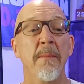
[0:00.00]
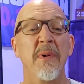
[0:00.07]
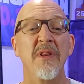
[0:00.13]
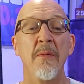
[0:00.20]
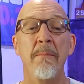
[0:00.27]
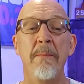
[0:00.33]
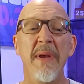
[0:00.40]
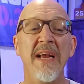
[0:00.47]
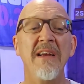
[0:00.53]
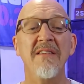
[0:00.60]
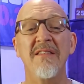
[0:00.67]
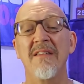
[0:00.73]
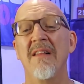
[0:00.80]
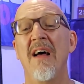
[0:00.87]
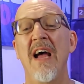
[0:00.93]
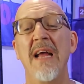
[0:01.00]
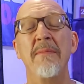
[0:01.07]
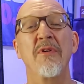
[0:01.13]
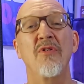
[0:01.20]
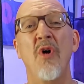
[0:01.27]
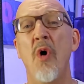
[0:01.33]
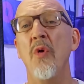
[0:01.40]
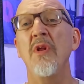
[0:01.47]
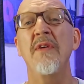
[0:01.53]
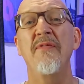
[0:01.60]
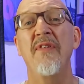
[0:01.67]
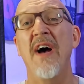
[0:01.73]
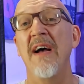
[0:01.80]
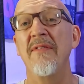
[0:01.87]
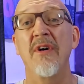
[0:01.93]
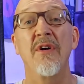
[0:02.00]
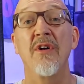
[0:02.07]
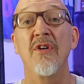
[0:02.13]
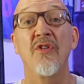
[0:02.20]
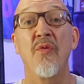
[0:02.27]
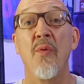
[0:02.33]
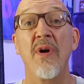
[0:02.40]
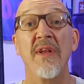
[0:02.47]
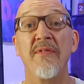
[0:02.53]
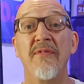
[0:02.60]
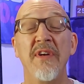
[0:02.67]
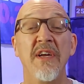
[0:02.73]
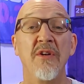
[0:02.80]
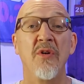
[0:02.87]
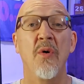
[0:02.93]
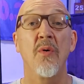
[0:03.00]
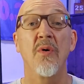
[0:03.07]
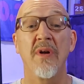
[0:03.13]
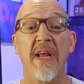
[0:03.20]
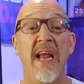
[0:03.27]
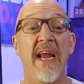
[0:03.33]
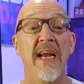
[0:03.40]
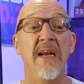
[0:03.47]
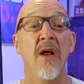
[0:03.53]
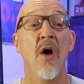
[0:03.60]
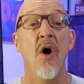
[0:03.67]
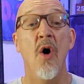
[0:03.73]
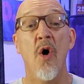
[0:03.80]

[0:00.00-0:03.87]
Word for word: but the biggest climb is only 520 feet total gain